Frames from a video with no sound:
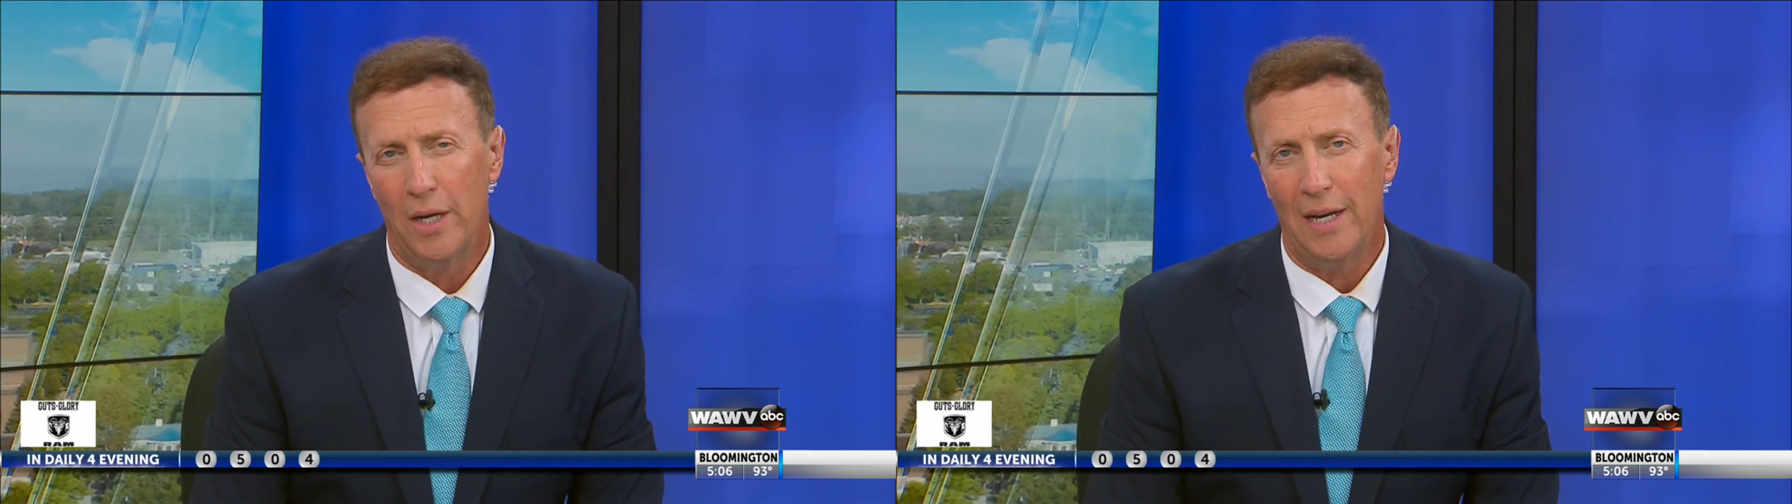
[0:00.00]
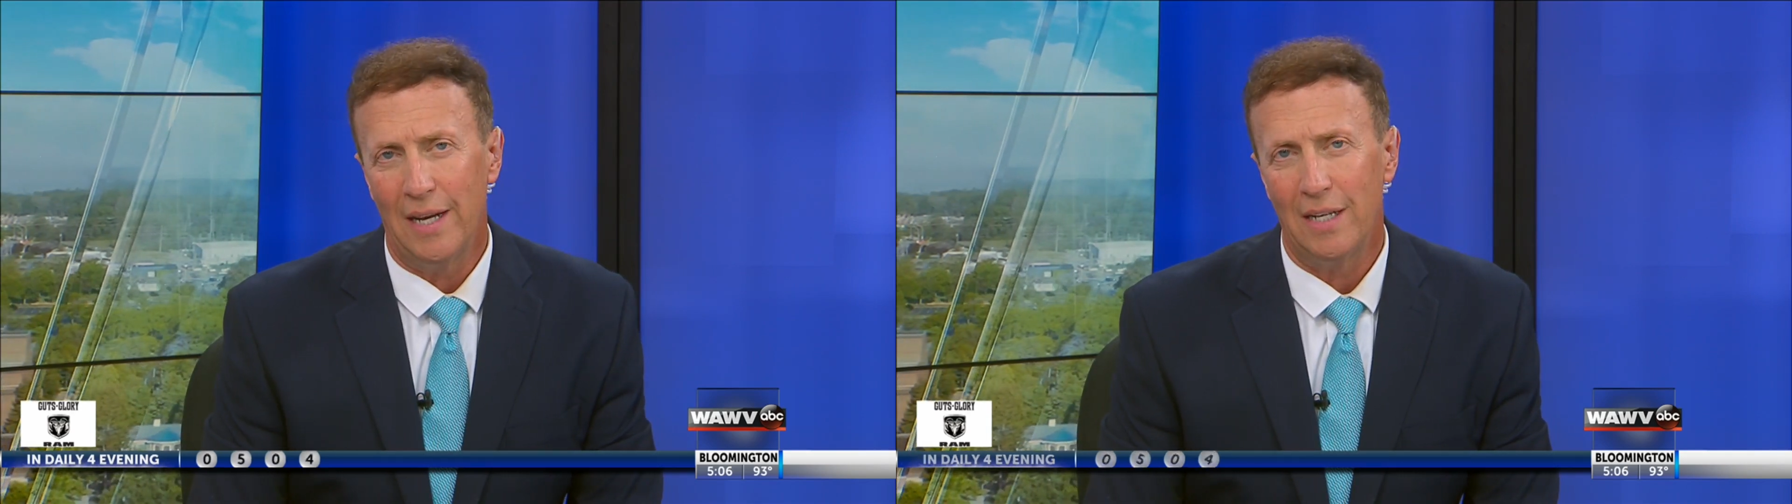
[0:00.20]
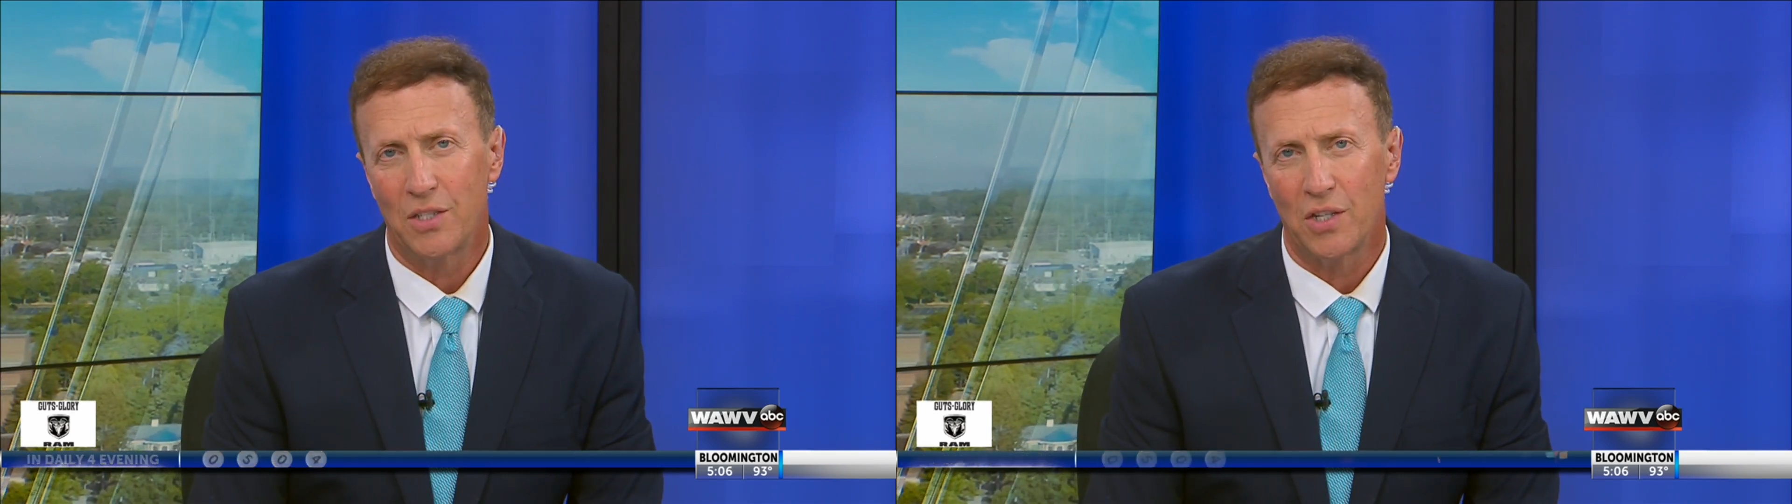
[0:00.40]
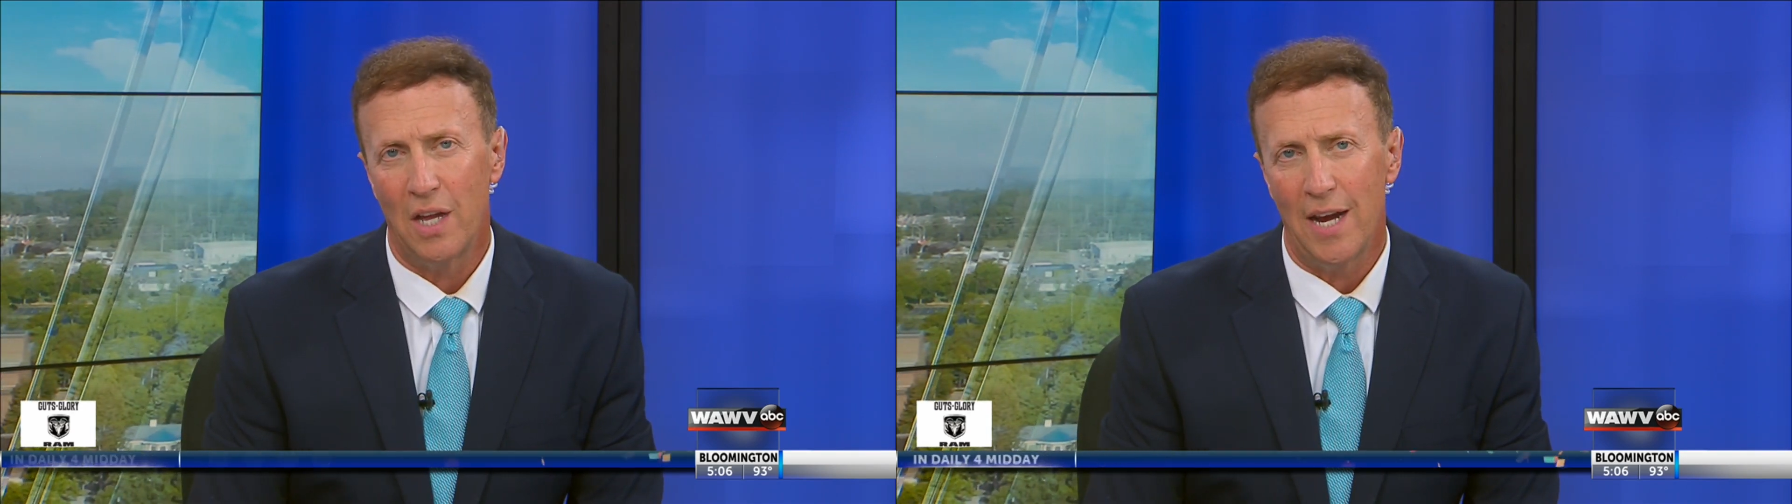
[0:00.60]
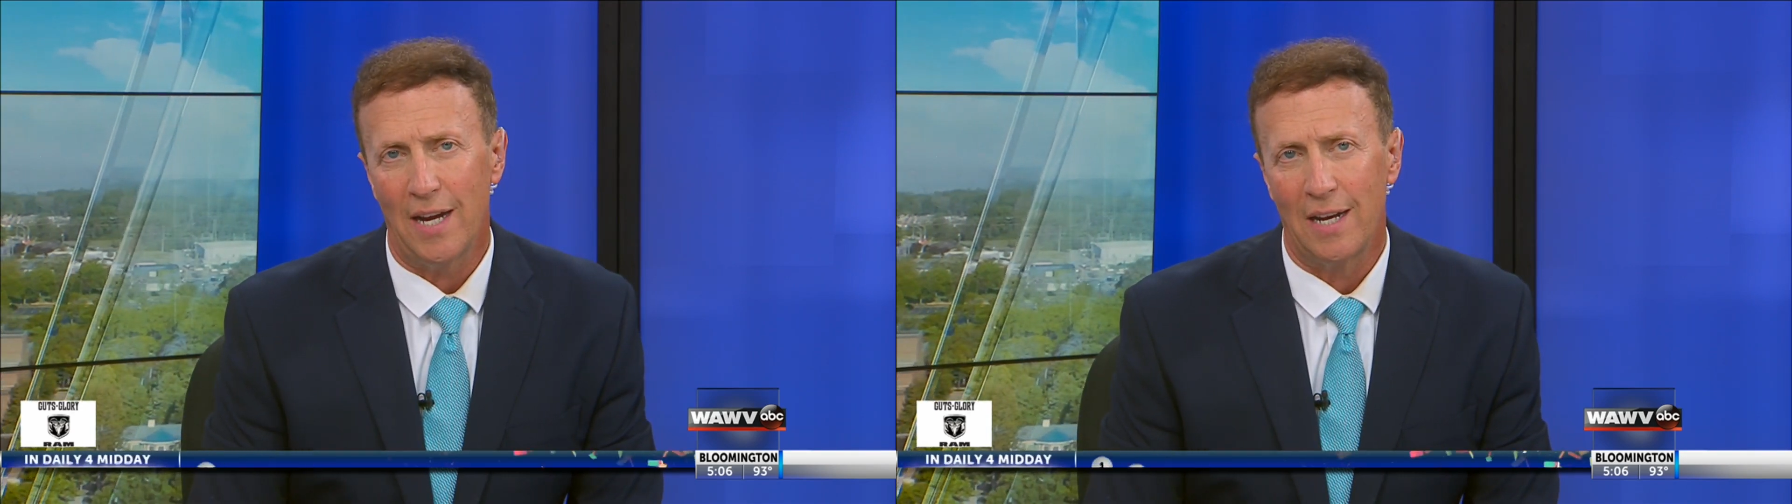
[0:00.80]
in, in, its lake.